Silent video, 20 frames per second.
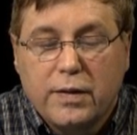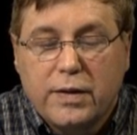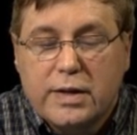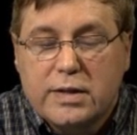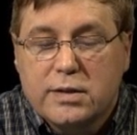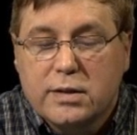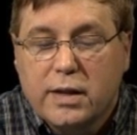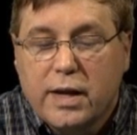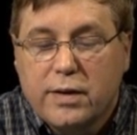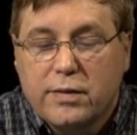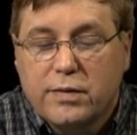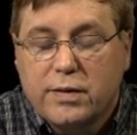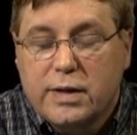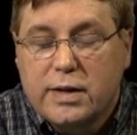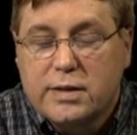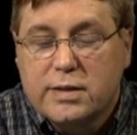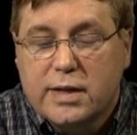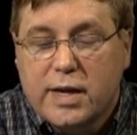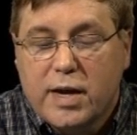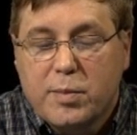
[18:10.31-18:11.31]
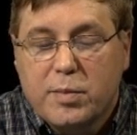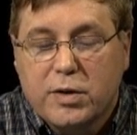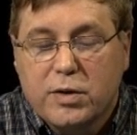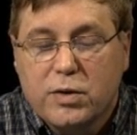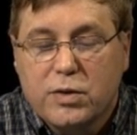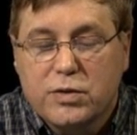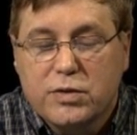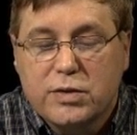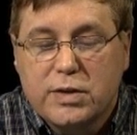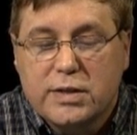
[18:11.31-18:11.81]
These
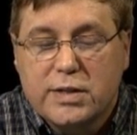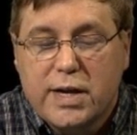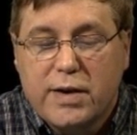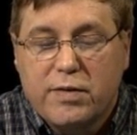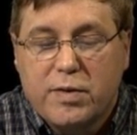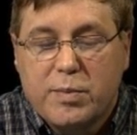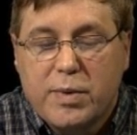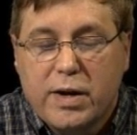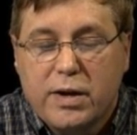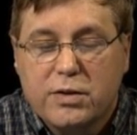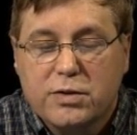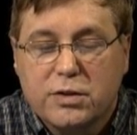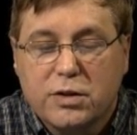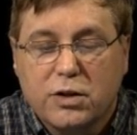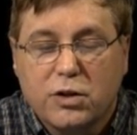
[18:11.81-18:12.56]
chemicals, these heavy metals,